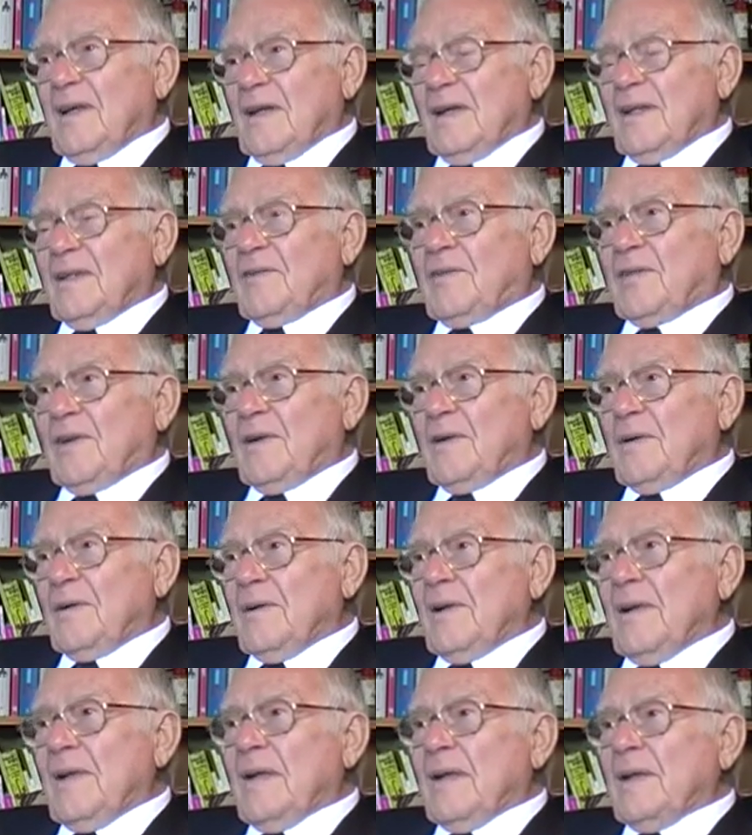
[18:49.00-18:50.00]
And so
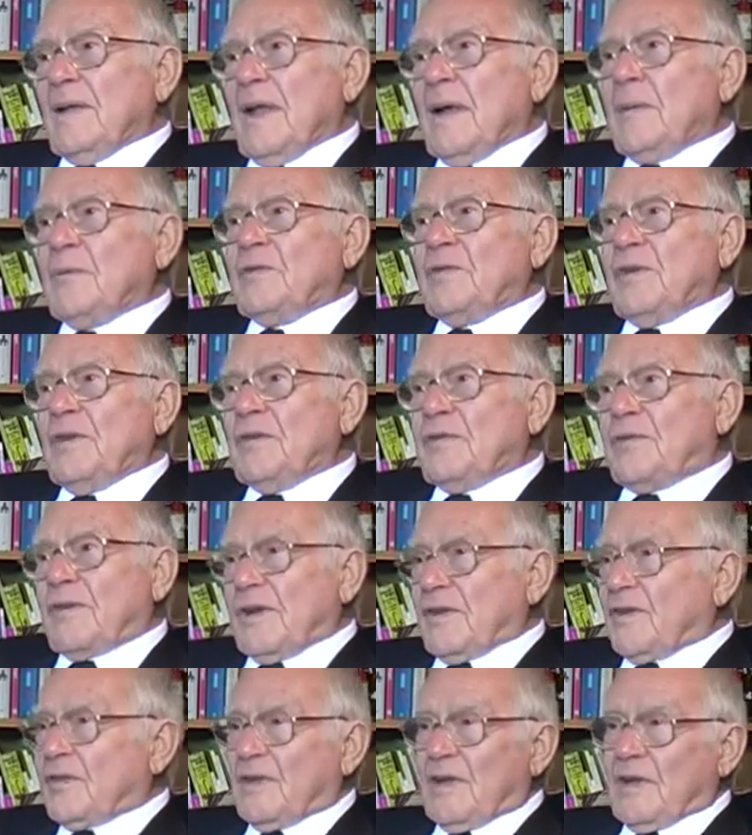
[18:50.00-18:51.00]
that was
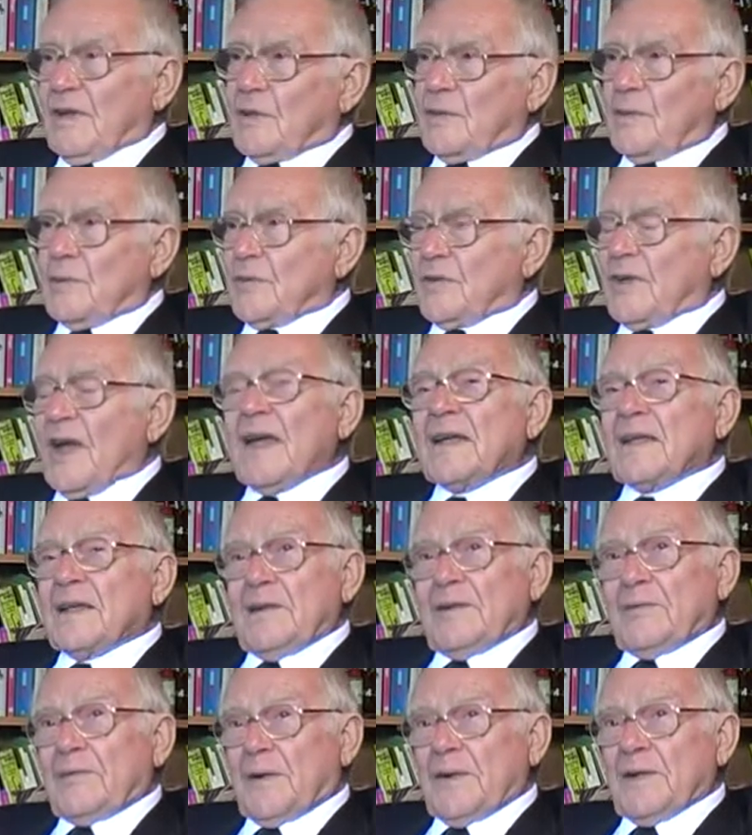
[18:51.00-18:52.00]
interesting. I caught
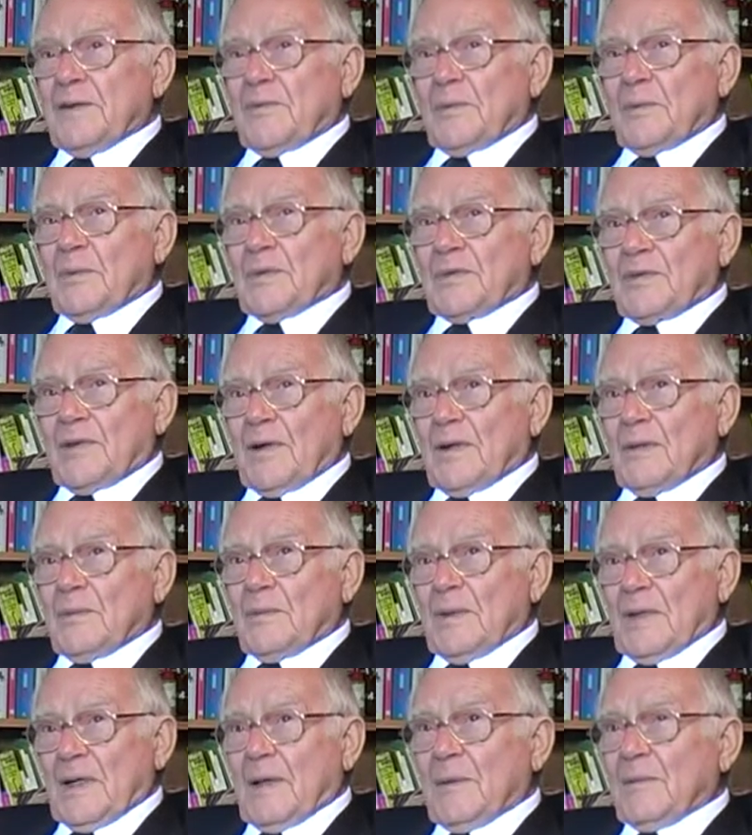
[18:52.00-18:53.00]
dengue fever, which
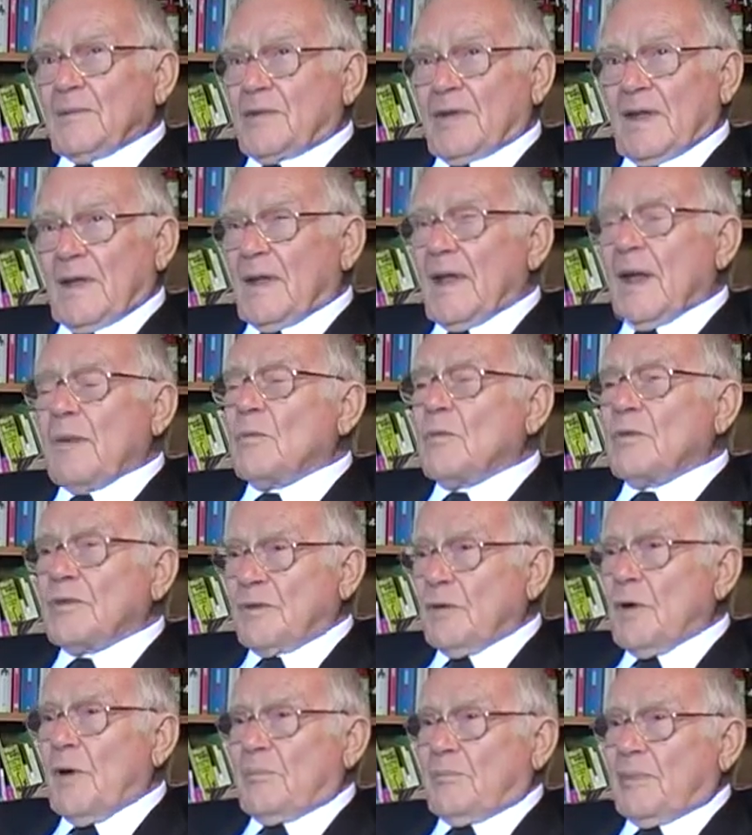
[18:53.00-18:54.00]
when I was there, that was
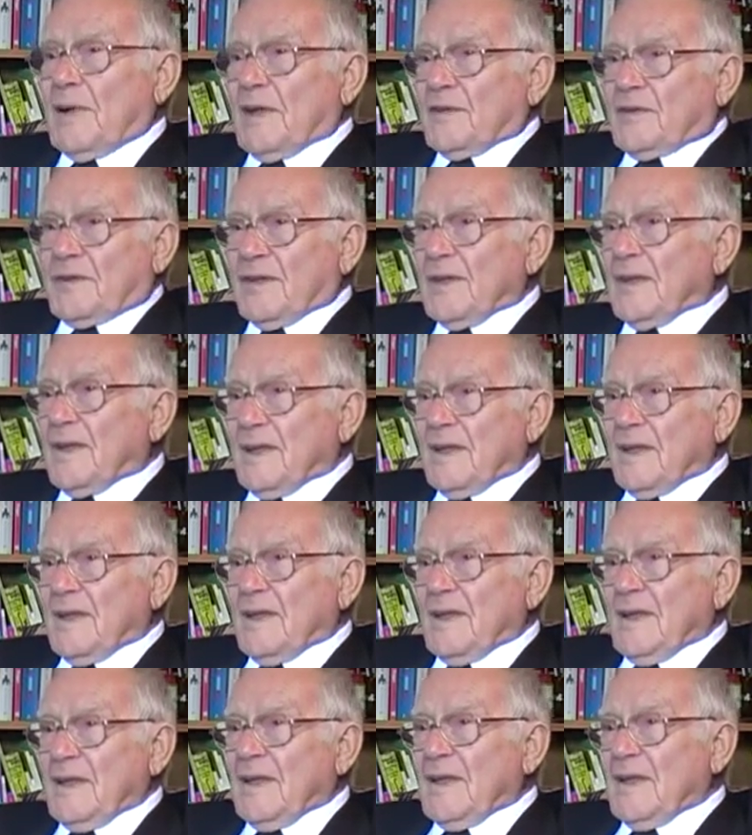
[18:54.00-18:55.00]
not pleasant.
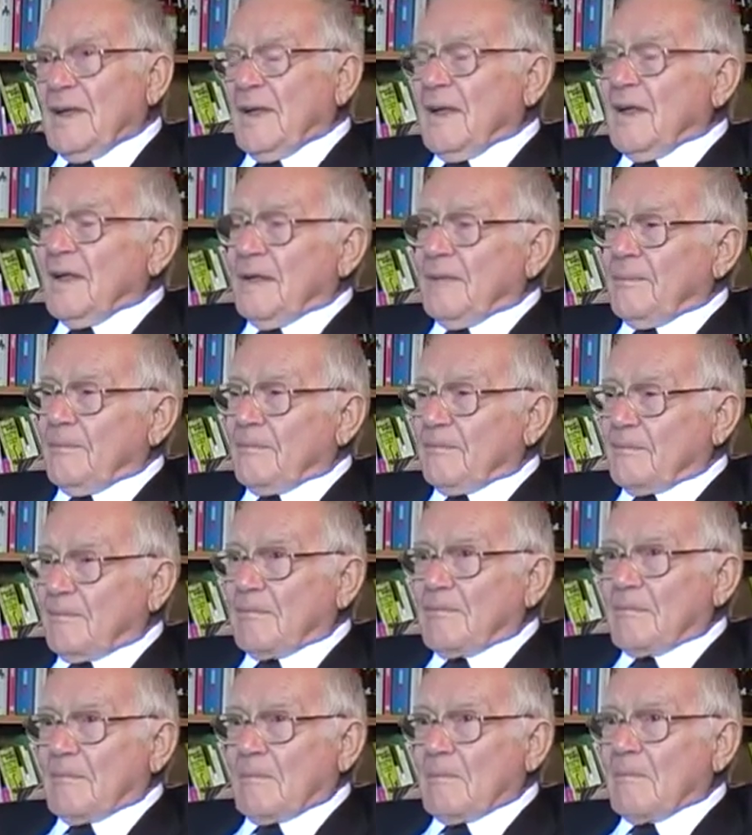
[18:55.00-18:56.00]
No, it's a very
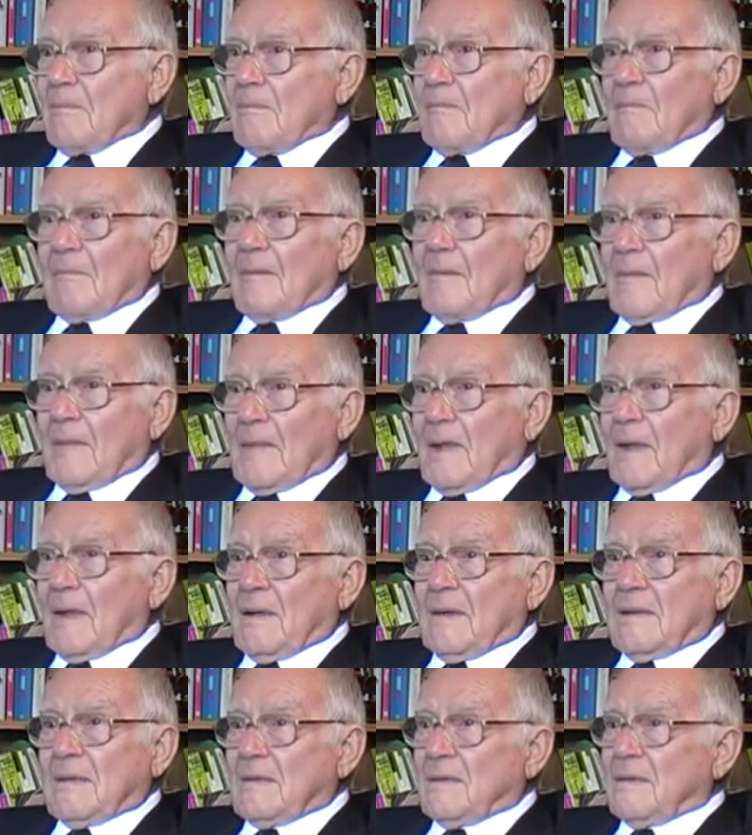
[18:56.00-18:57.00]
devastating thing. It takes some time to
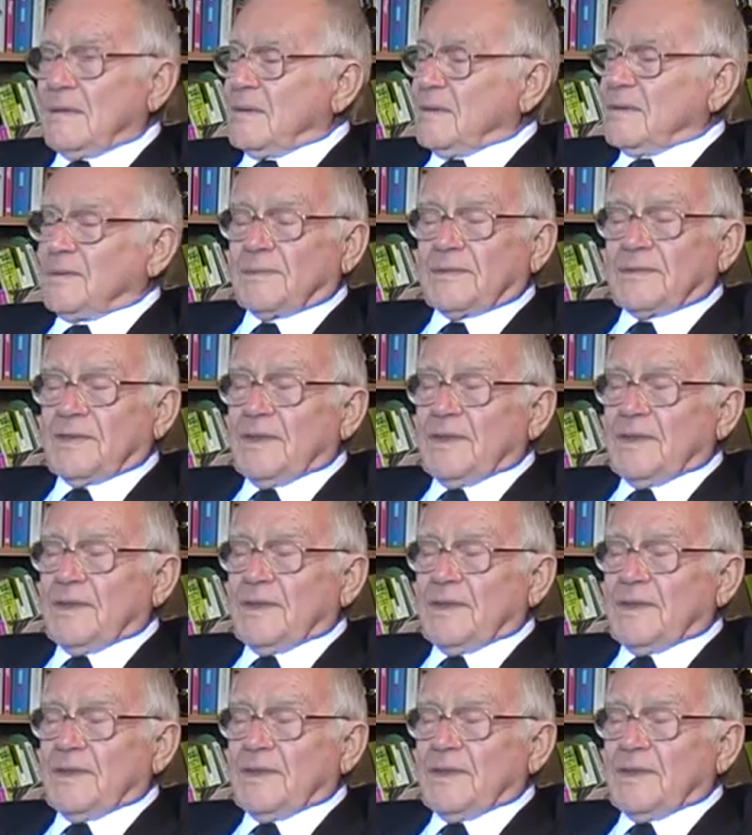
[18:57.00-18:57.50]
get over, doesn't it?